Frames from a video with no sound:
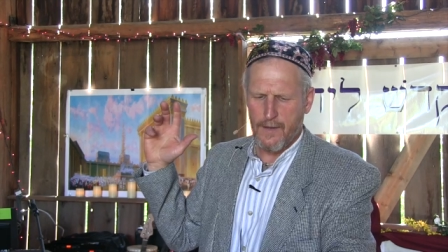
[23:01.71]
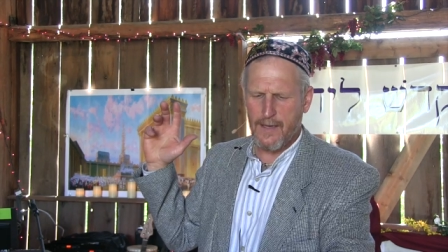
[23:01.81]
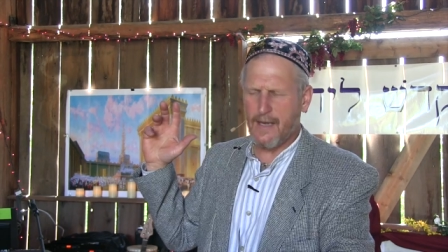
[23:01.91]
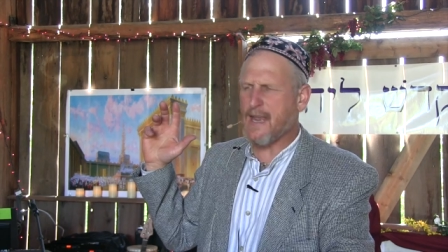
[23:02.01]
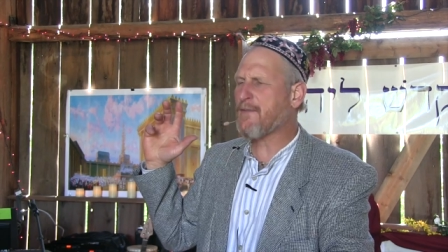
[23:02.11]

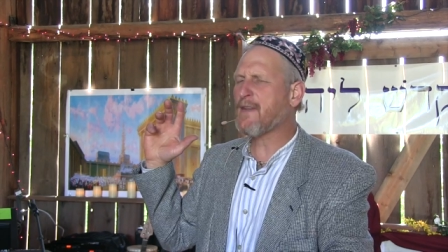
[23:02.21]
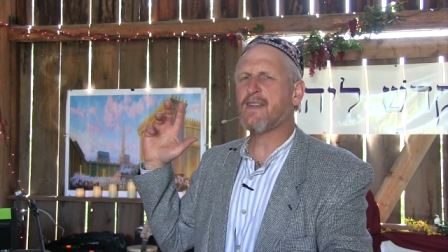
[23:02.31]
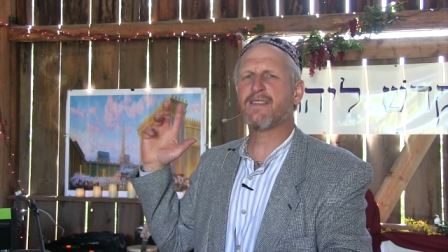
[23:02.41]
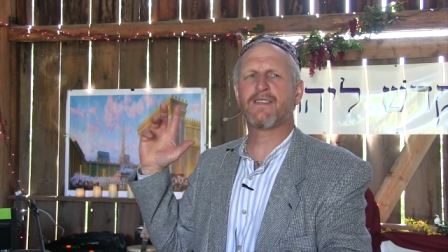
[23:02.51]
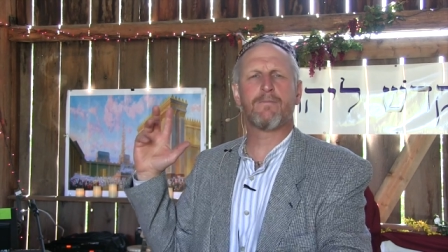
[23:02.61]
even
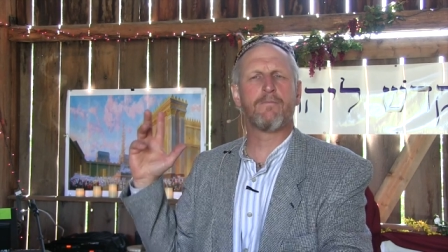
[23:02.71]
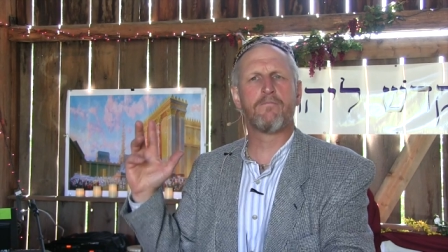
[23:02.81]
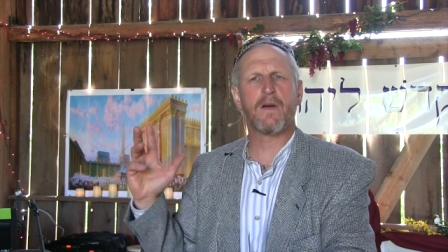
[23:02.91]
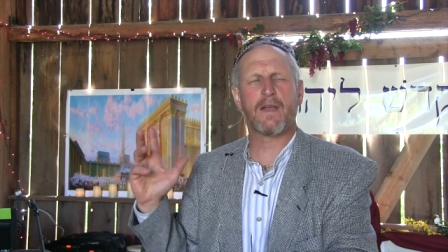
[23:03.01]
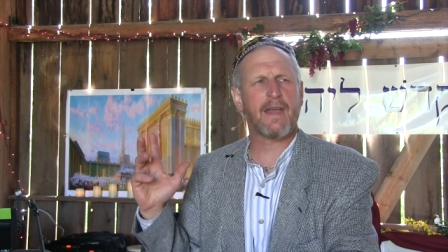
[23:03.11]
his
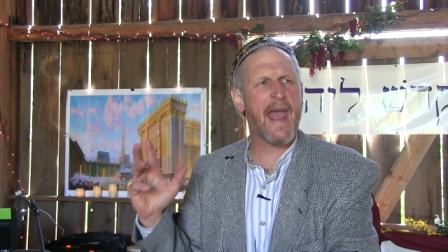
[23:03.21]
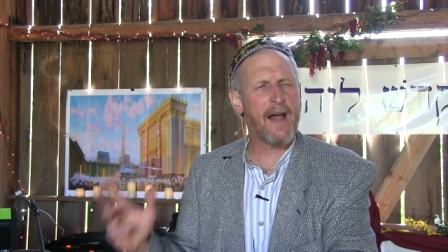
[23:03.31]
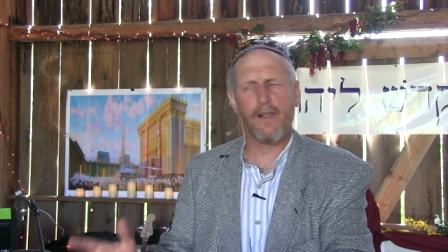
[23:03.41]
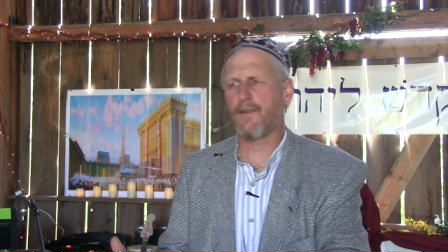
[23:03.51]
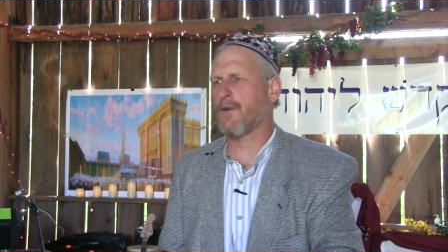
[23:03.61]

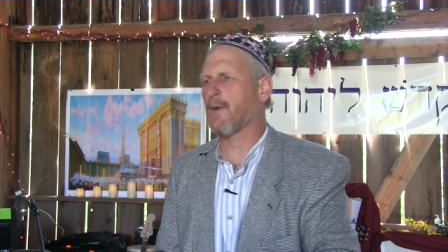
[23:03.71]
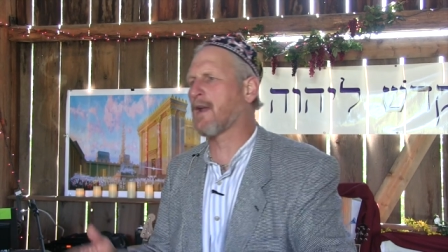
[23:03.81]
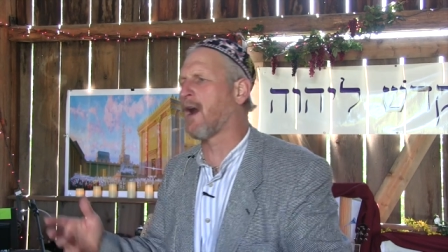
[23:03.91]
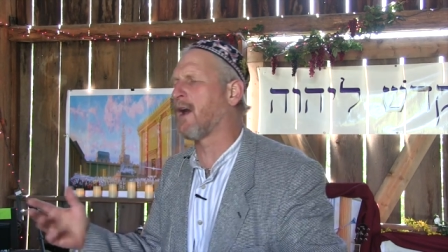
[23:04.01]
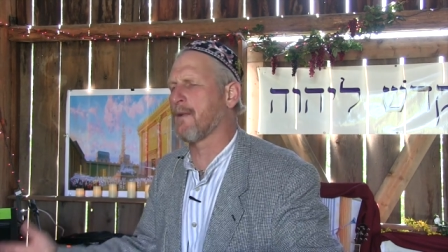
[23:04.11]
calendar, we
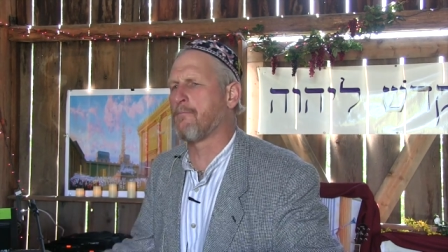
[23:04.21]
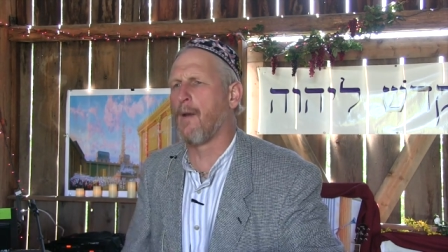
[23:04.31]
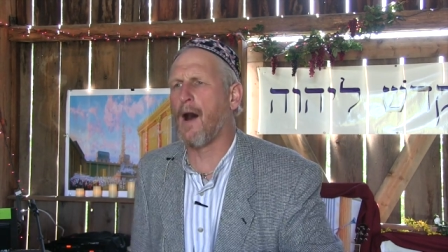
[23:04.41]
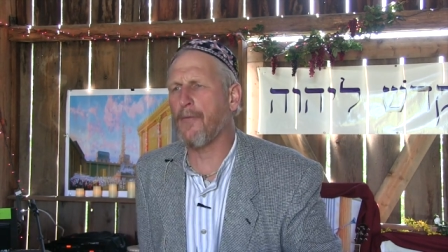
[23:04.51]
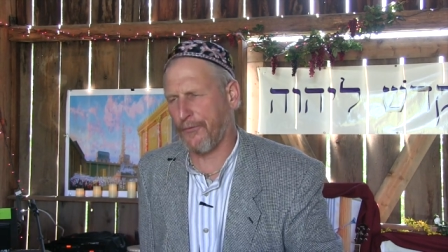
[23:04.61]
call it
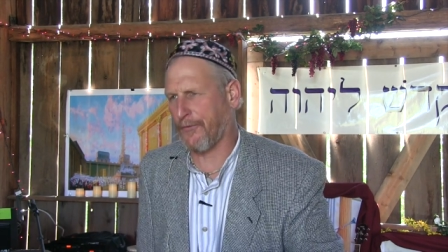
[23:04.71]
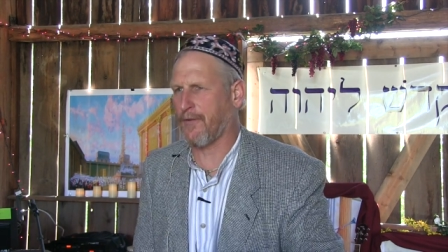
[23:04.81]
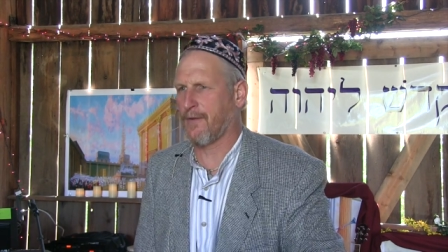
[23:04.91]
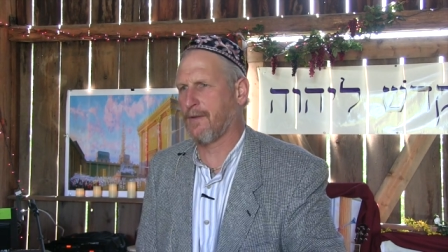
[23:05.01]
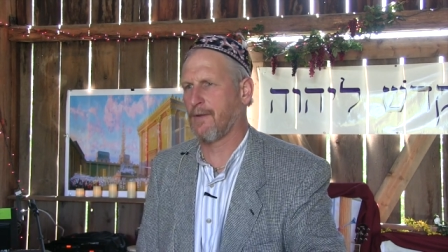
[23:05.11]

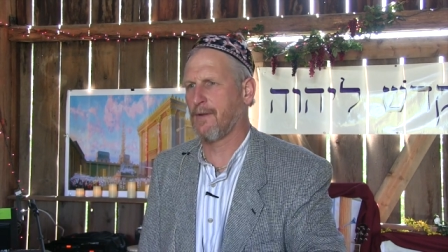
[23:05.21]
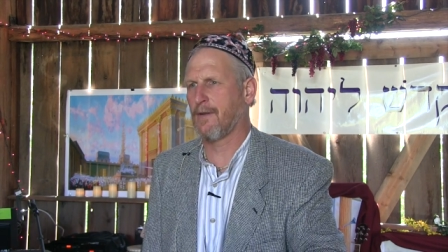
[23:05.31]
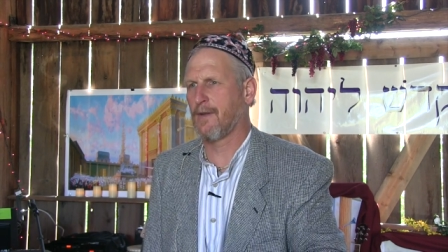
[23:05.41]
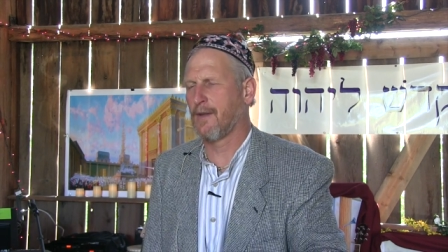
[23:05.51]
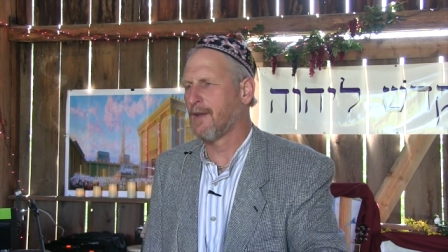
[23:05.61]
months.
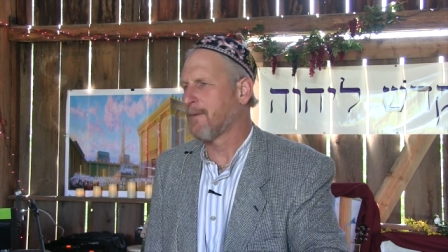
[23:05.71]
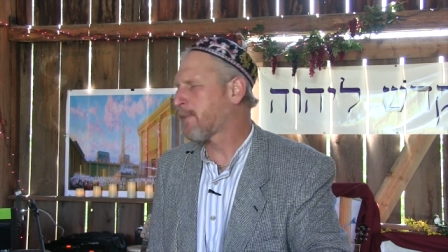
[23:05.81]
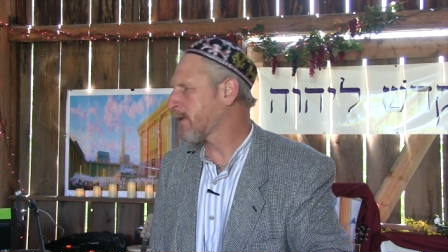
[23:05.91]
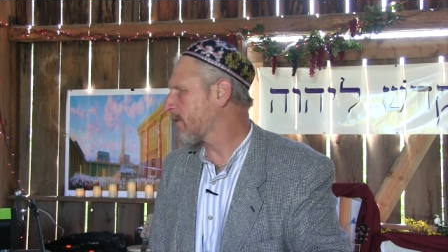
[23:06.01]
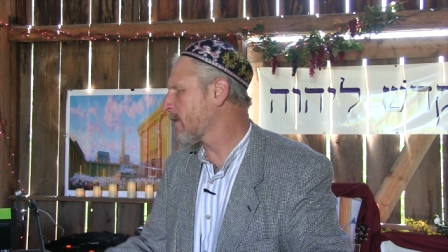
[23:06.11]

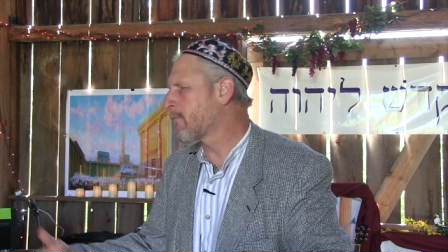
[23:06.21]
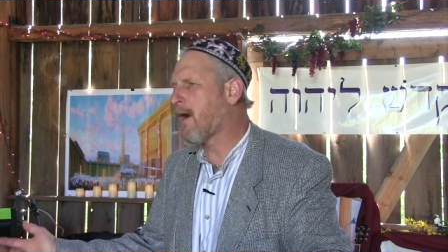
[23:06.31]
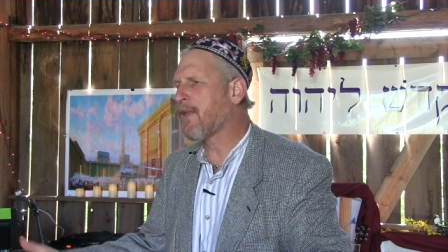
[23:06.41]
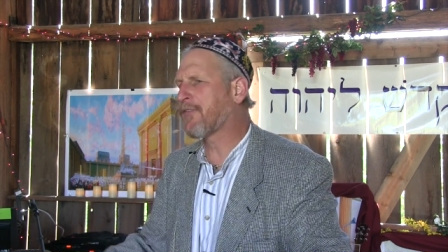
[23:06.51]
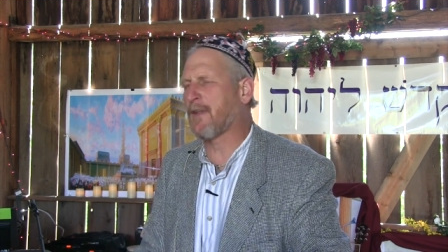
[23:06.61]
But the
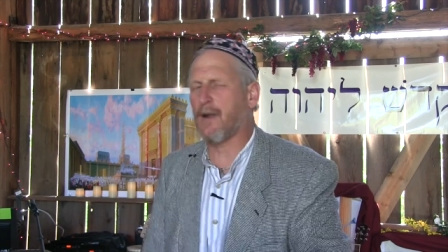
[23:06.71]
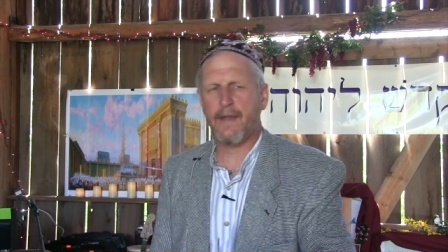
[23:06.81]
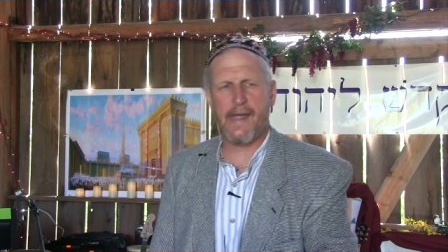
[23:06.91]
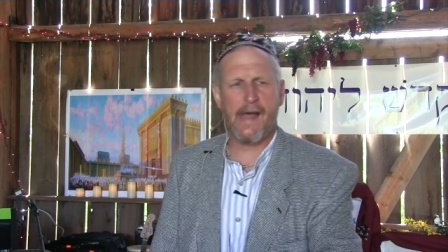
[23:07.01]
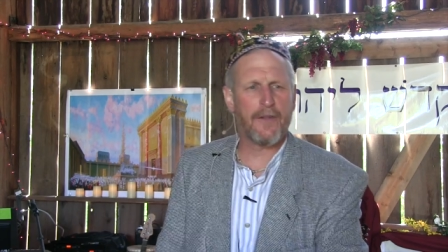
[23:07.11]
months in our
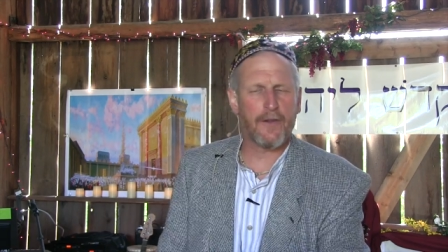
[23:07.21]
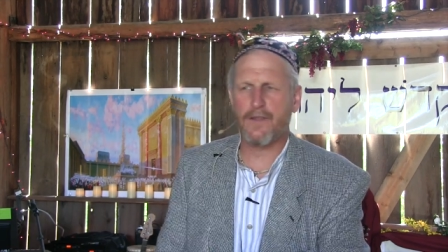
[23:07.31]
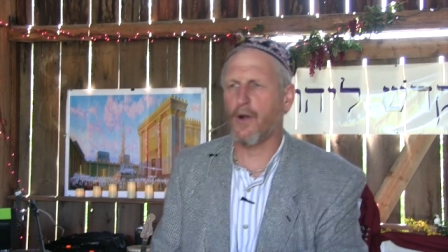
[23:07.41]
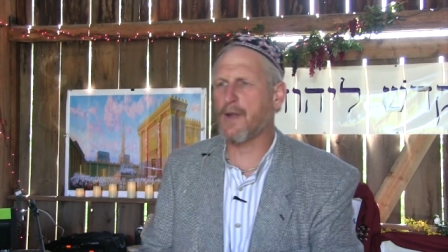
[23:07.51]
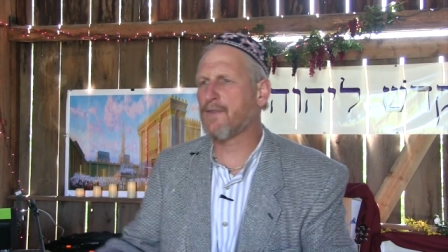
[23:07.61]
calendar
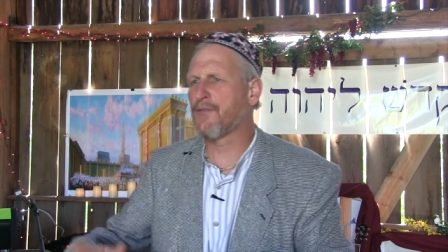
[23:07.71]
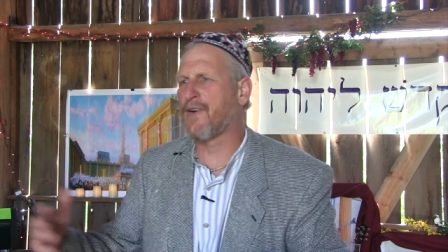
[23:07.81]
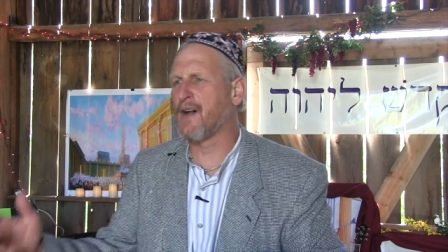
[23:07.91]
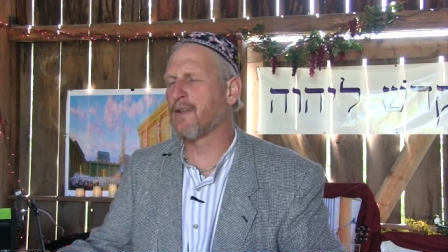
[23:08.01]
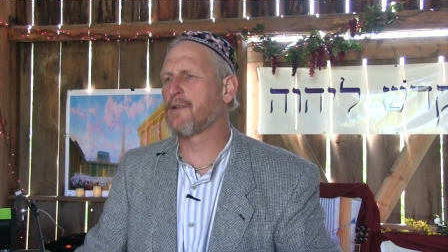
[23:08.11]
don't even
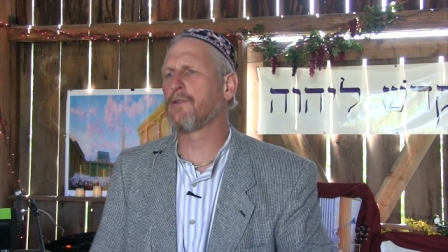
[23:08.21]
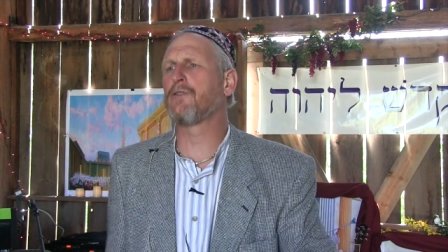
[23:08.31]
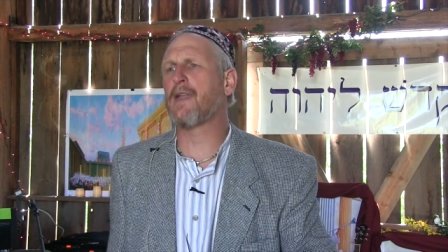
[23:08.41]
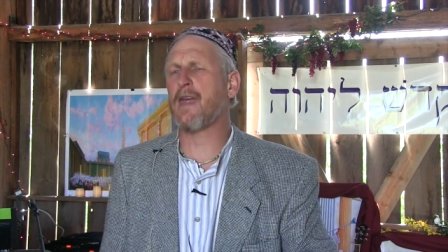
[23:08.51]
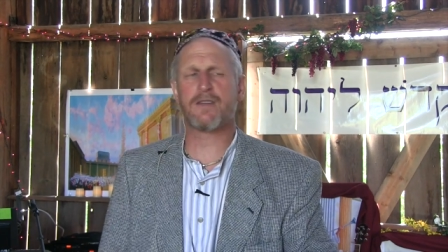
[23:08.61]
follow the
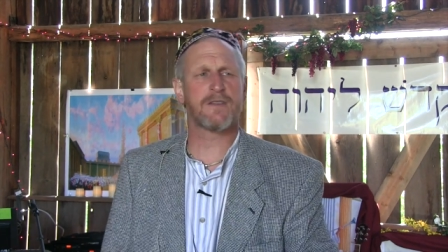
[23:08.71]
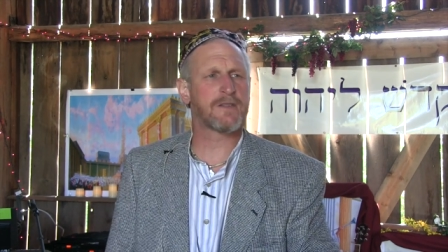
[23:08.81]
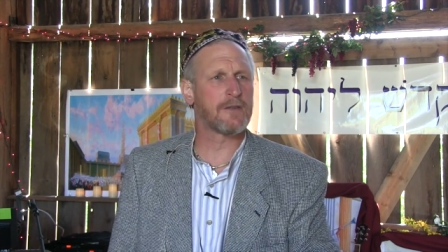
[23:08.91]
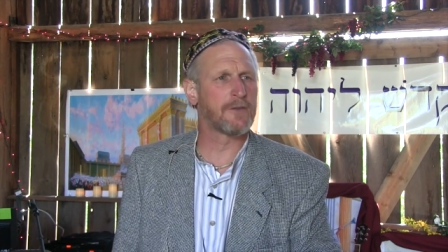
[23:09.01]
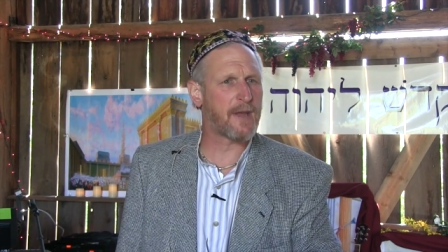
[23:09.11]

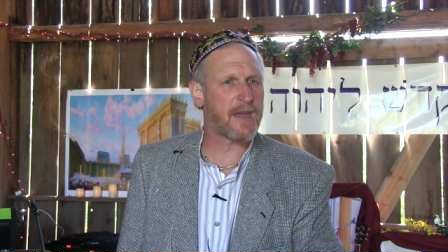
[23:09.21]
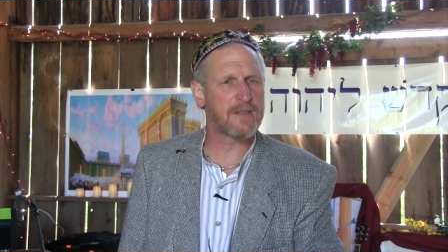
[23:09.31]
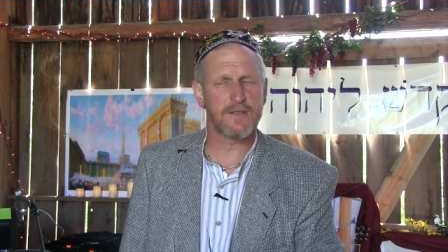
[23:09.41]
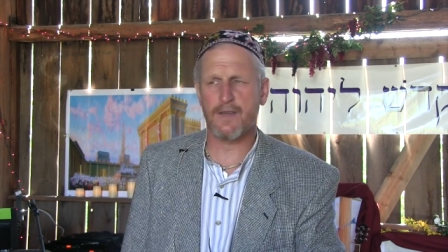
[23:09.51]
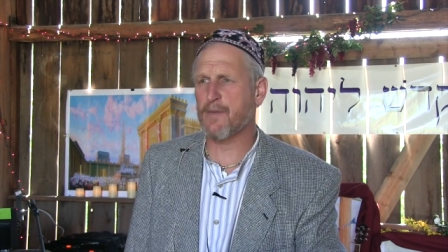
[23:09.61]
lunations,
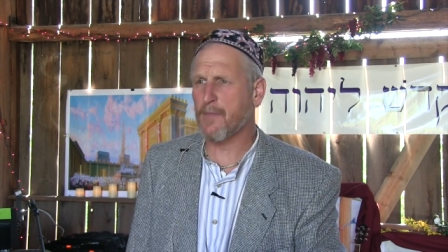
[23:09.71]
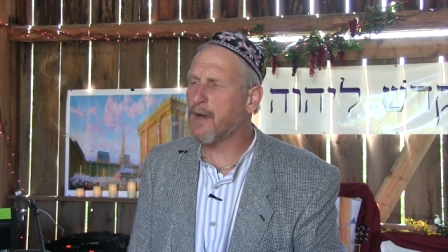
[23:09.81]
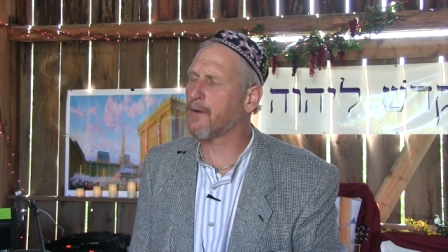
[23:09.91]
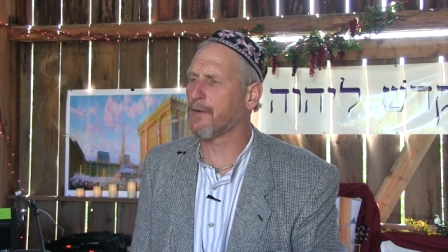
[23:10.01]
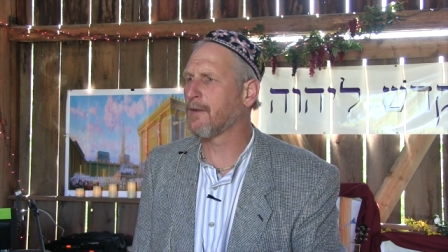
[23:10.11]
lunations of the
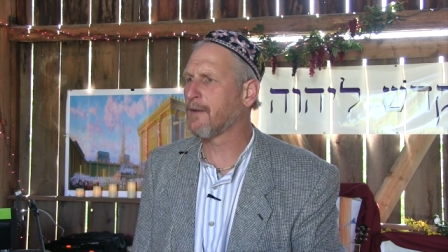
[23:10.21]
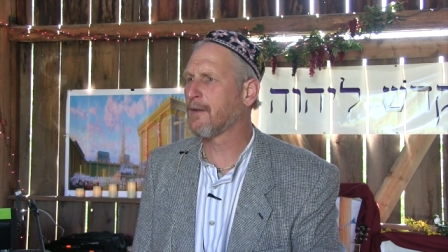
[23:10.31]
moon.